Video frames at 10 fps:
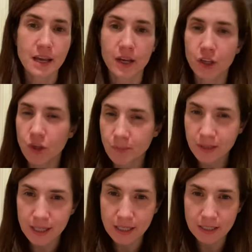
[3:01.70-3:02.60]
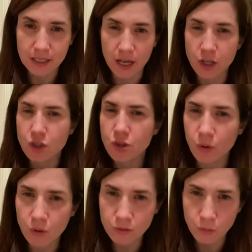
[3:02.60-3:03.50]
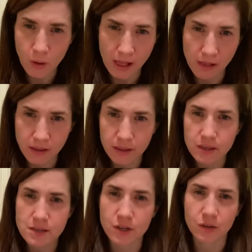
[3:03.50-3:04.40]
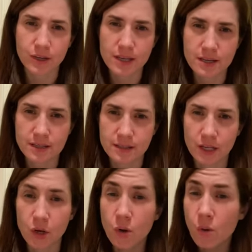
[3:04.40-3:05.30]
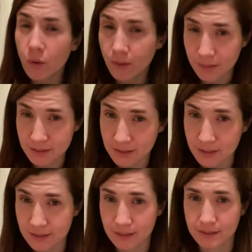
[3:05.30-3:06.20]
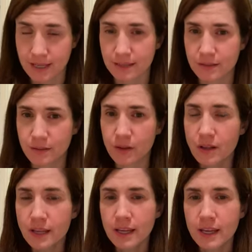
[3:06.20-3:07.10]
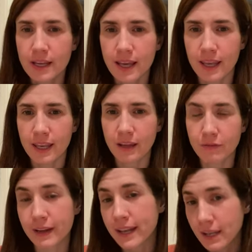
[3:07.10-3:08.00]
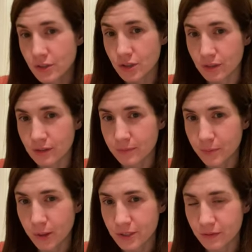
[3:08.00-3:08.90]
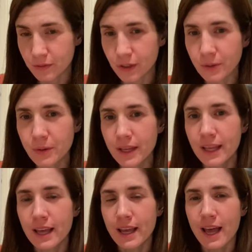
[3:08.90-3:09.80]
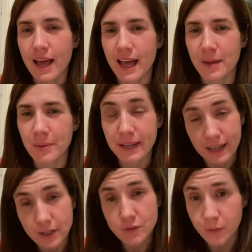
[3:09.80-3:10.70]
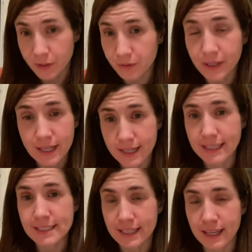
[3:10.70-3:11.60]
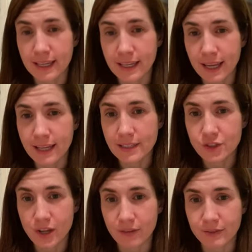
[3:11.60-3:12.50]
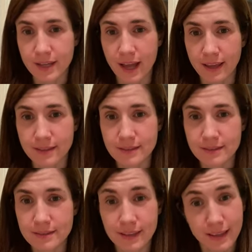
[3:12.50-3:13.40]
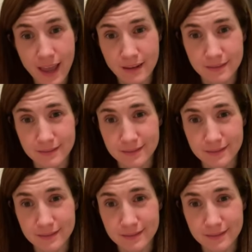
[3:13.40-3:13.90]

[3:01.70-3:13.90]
accumulated untold wealth. You know, he is enormously successful in a financial point of view. Uh, but at age 43 in 1988, Jeff dies again